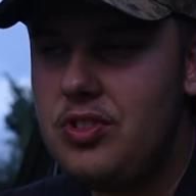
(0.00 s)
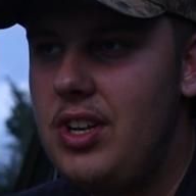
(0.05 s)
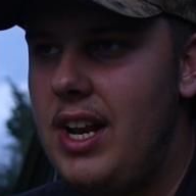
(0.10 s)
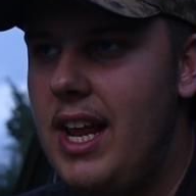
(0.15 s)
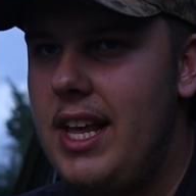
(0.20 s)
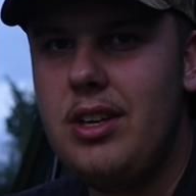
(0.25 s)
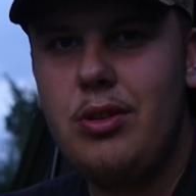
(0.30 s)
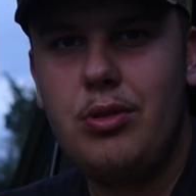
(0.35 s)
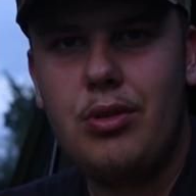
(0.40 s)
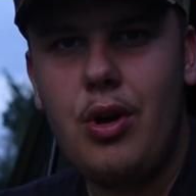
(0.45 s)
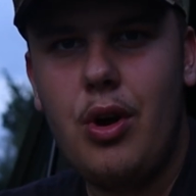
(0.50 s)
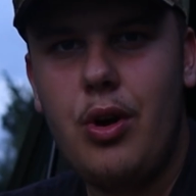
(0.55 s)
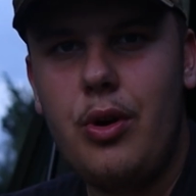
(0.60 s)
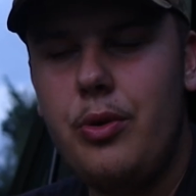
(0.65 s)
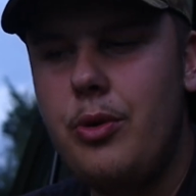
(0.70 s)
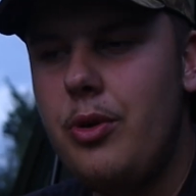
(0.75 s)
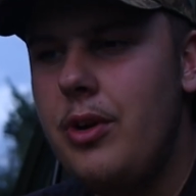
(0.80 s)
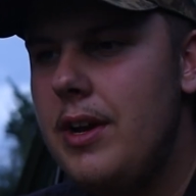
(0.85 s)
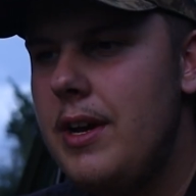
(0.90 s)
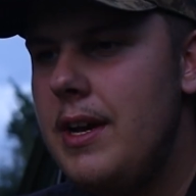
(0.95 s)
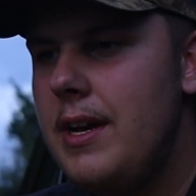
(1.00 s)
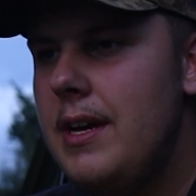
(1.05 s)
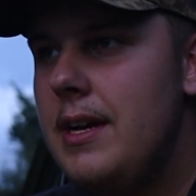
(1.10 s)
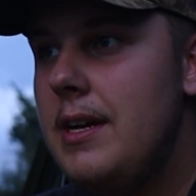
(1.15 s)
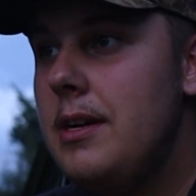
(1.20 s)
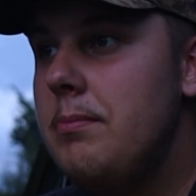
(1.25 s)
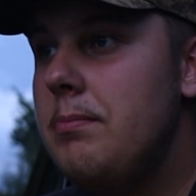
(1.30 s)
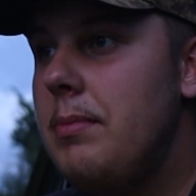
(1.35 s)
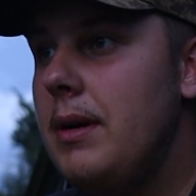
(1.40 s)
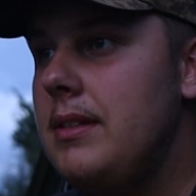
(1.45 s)
let you know.
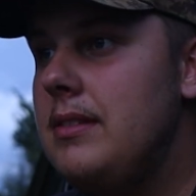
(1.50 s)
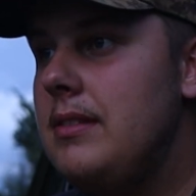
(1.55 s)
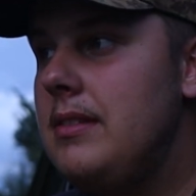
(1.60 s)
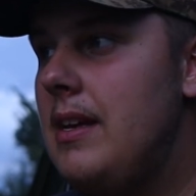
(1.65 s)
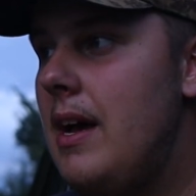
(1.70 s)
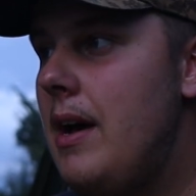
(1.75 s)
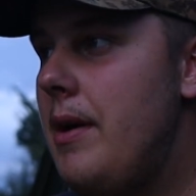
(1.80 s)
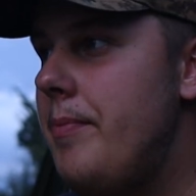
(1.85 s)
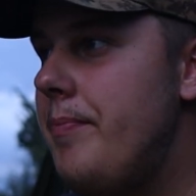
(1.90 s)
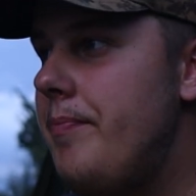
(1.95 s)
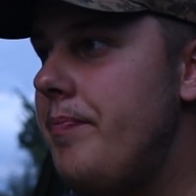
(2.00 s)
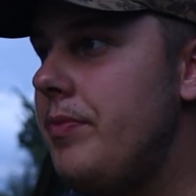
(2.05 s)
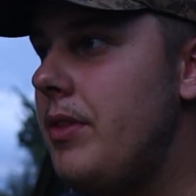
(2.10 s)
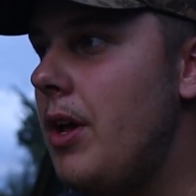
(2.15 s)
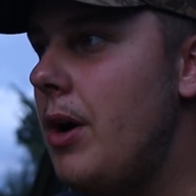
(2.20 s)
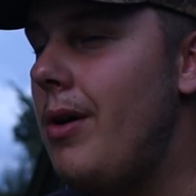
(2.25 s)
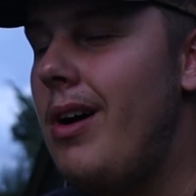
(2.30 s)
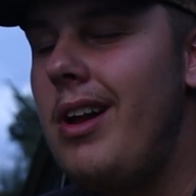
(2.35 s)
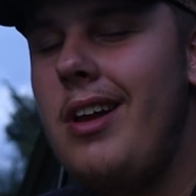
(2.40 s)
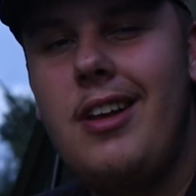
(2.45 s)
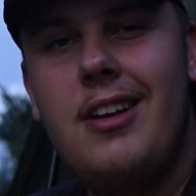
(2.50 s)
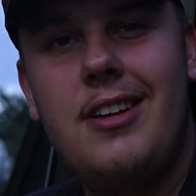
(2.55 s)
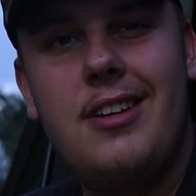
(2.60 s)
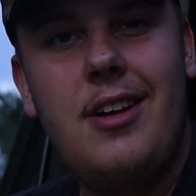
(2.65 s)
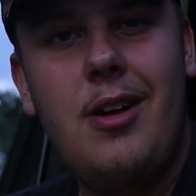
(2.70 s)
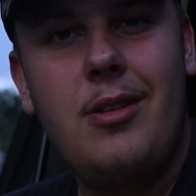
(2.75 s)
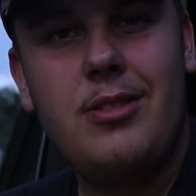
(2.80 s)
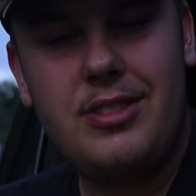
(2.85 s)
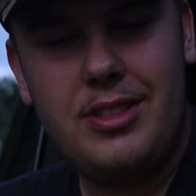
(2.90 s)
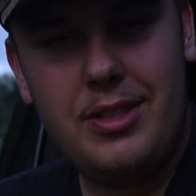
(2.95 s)
But no,
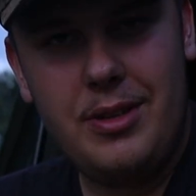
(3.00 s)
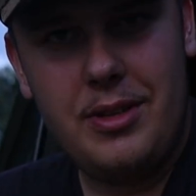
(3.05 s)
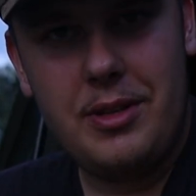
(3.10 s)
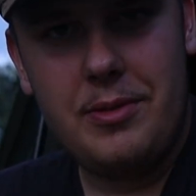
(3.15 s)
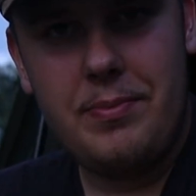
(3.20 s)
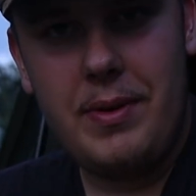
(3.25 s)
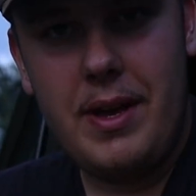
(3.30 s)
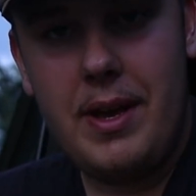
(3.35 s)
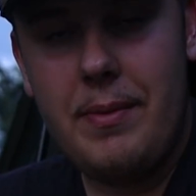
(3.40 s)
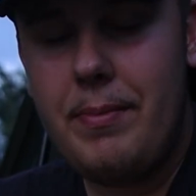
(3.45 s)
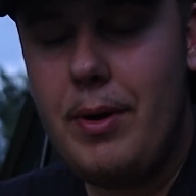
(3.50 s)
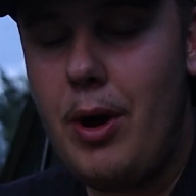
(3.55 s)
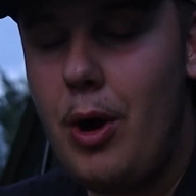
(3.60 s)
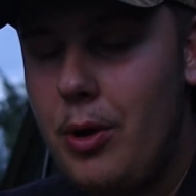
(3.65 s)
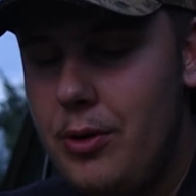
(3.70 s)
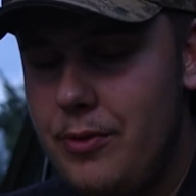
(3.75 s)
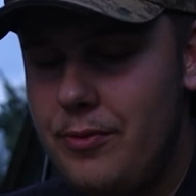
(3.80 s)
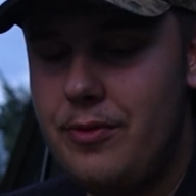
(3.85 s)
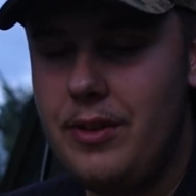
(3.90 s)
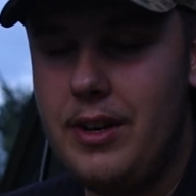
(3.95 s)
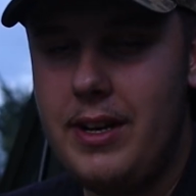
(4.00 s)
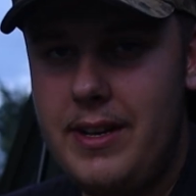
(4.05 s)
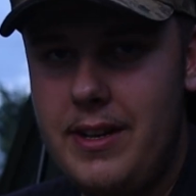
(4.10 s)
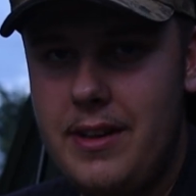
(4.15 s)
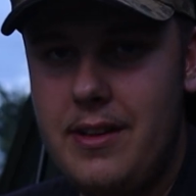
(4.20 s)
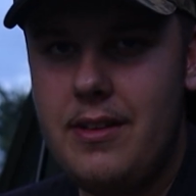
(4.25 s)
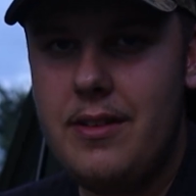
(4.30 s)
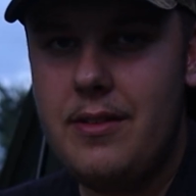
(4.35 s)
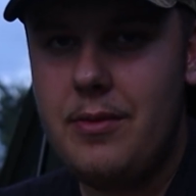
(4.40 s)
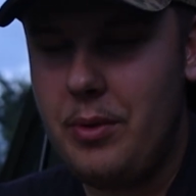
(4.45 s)
I'll see you in a bit, but hopefully
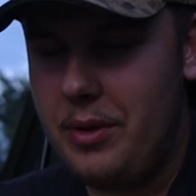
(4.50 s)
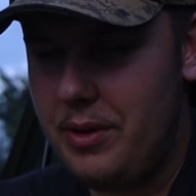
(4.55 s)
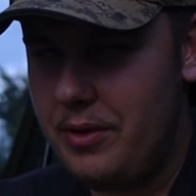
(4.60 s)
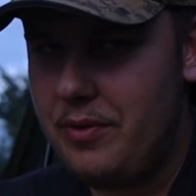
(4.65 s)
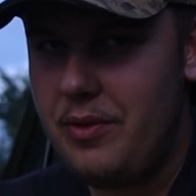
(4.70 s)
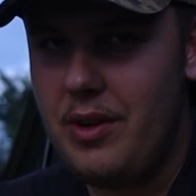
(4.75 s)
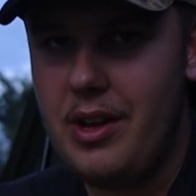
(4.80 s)
with a